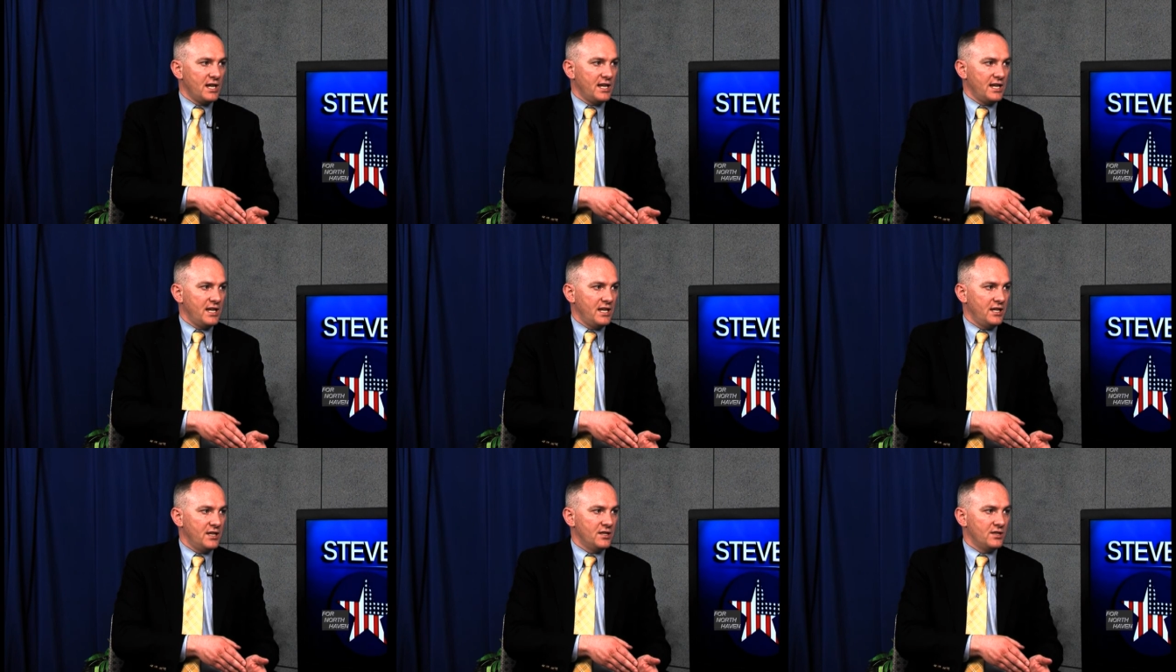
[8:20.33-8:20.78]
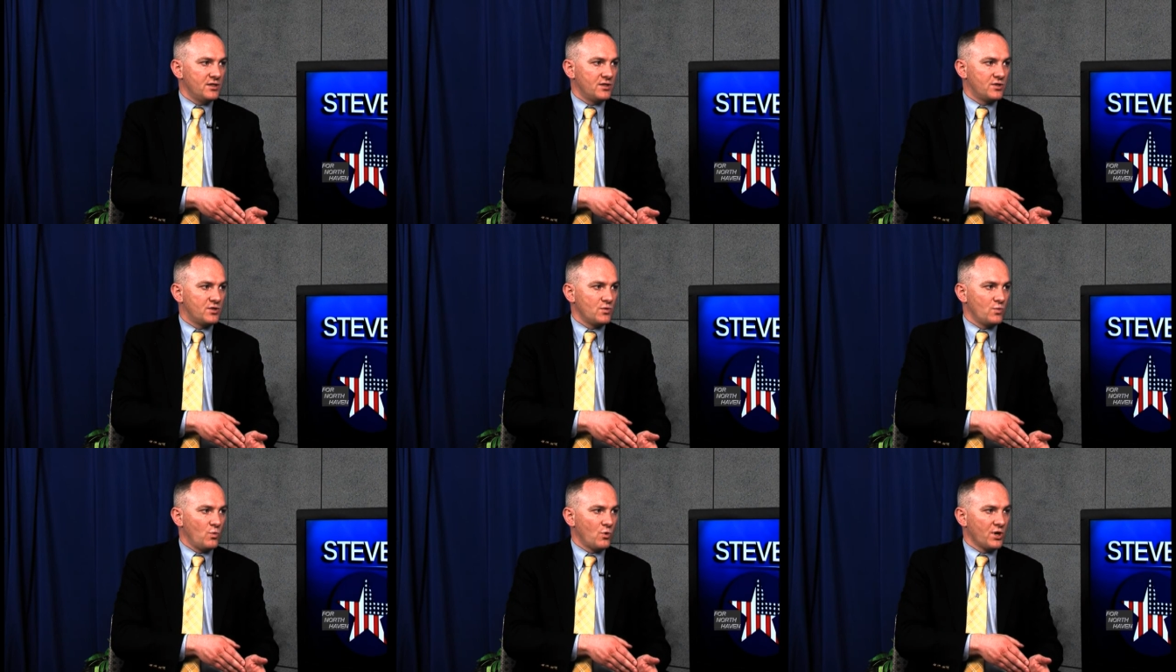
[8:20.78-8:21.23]

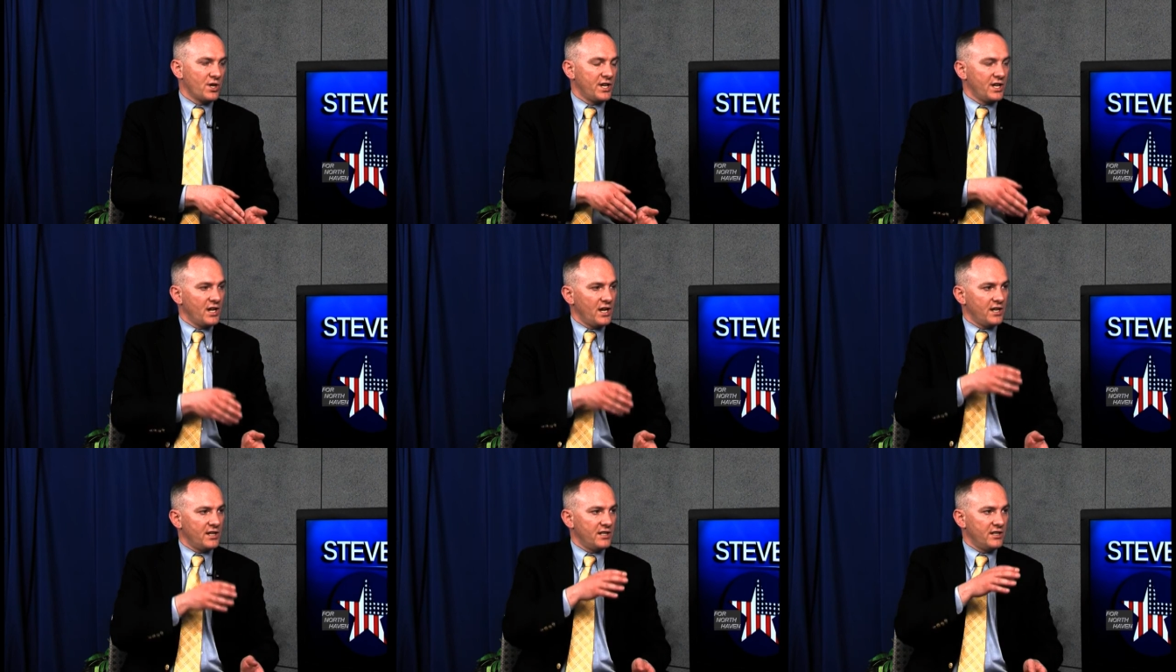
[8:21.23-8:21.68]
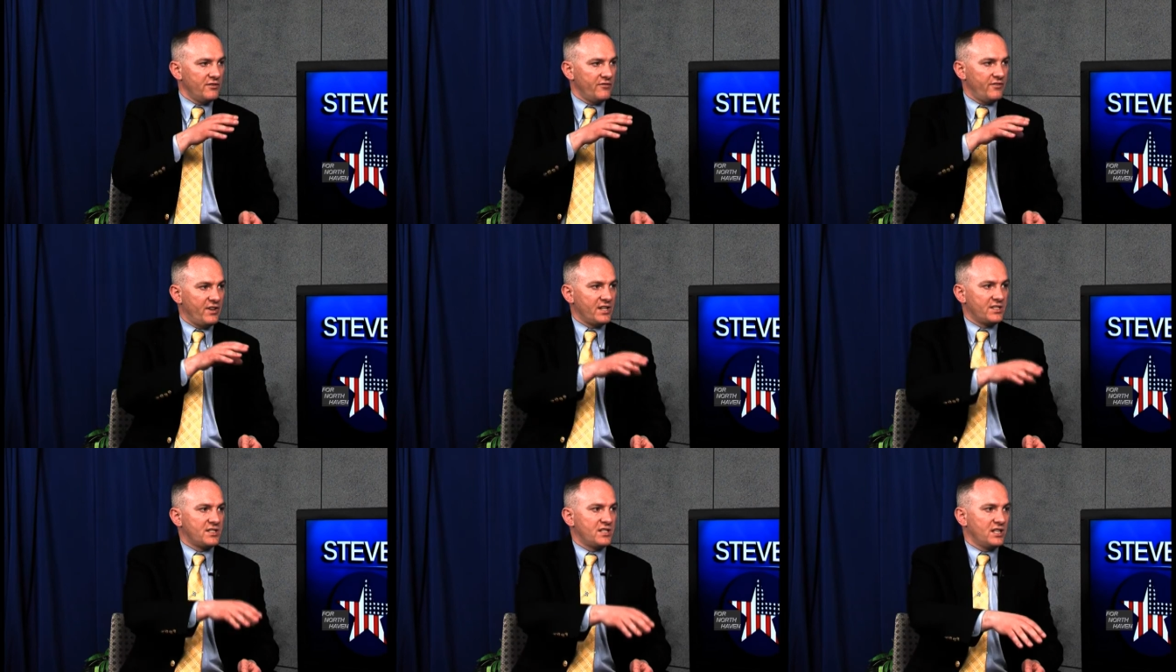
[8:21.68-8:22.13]
is working on
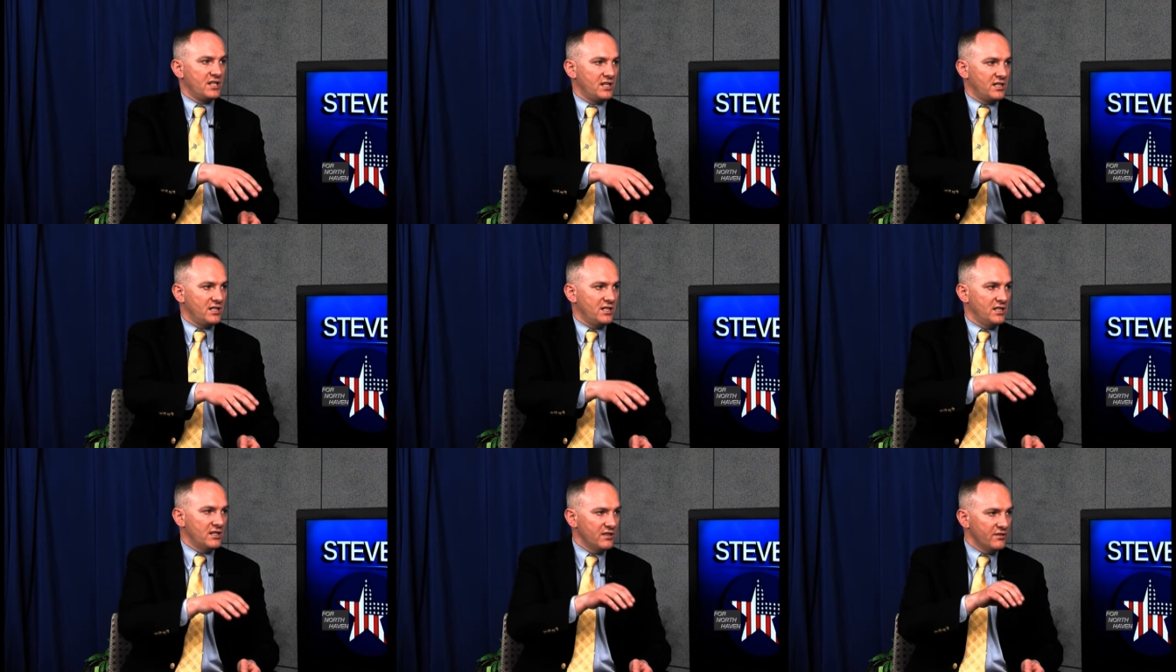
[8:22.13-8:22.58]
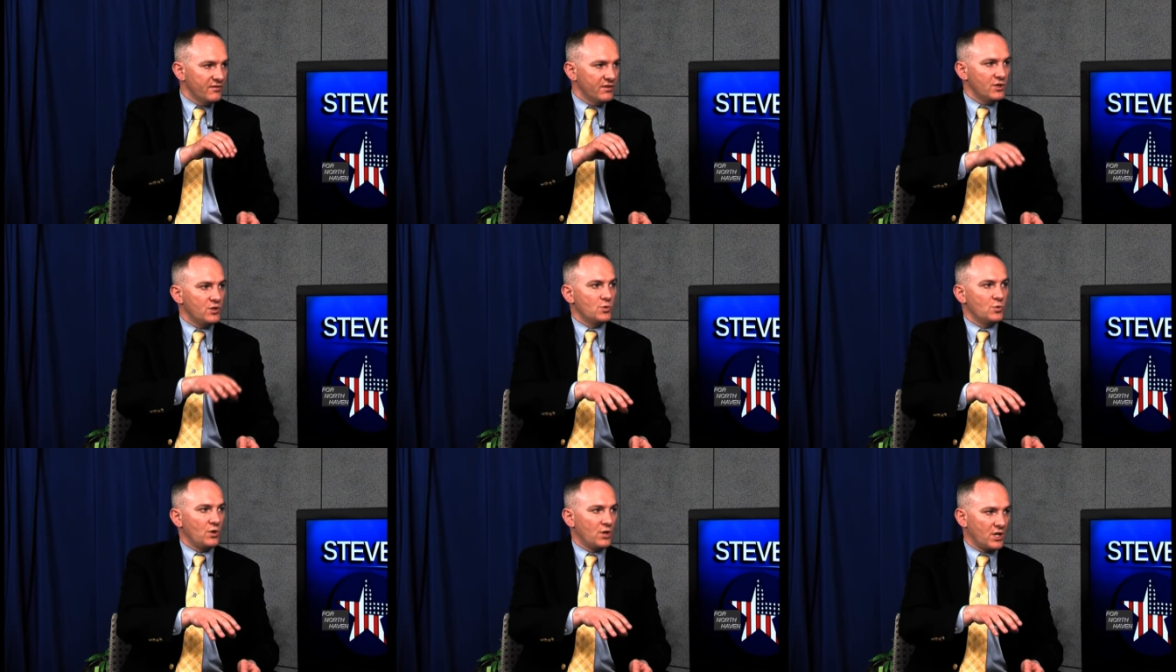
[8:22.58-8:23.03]
investing in
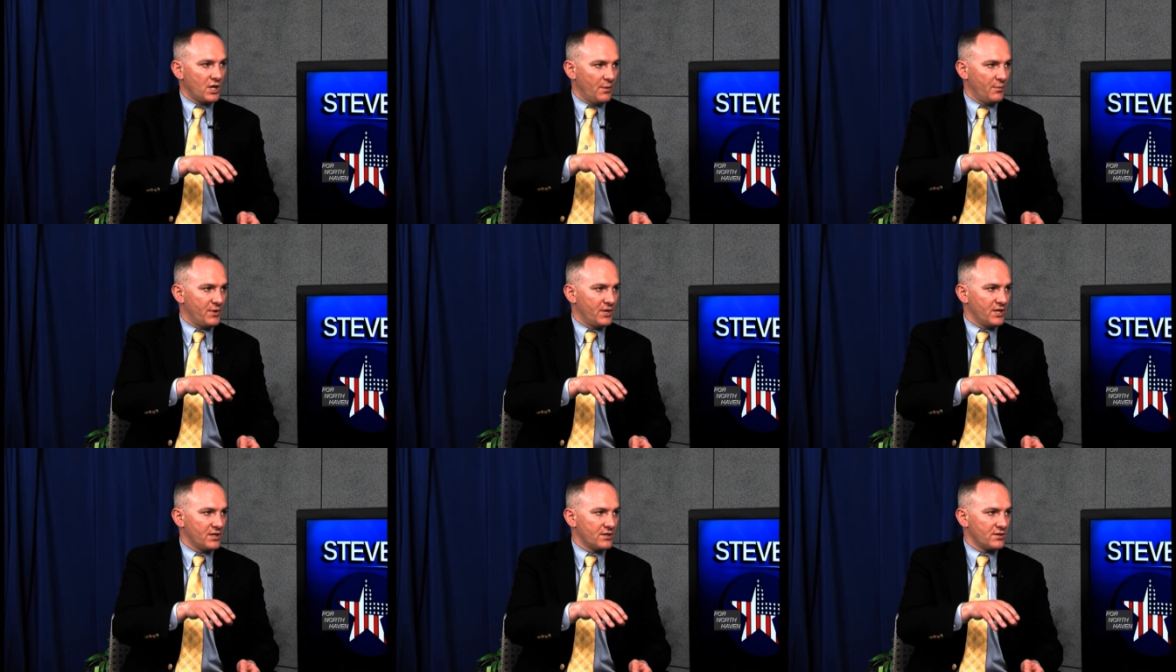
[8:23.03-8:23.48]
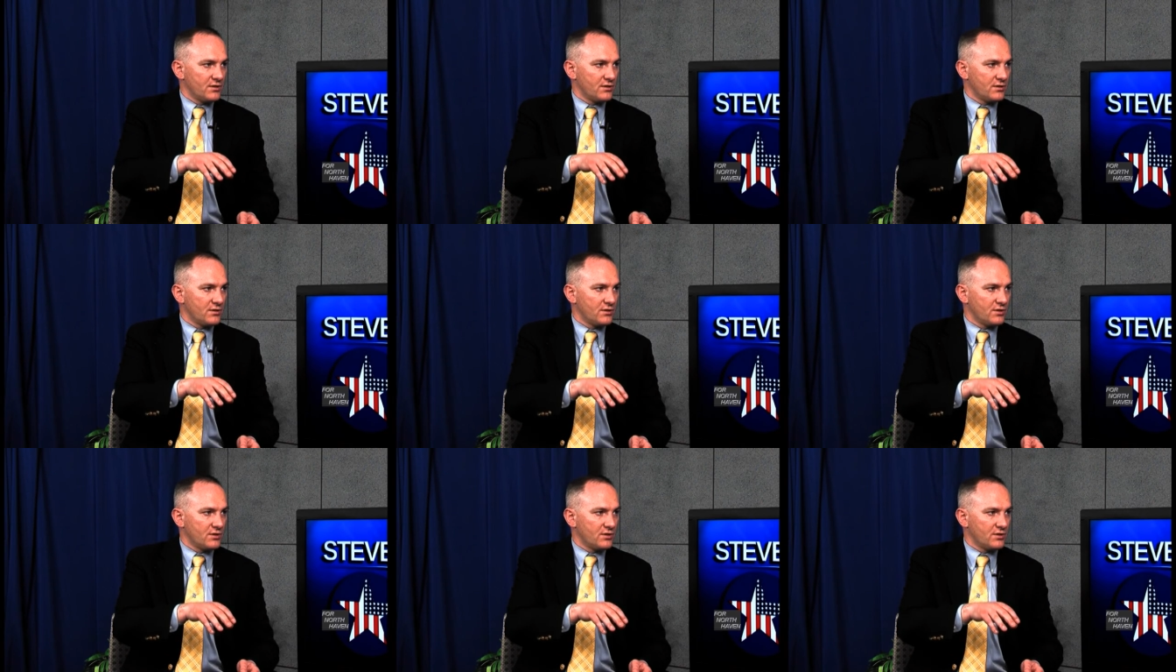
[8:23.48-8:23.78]
individual companies.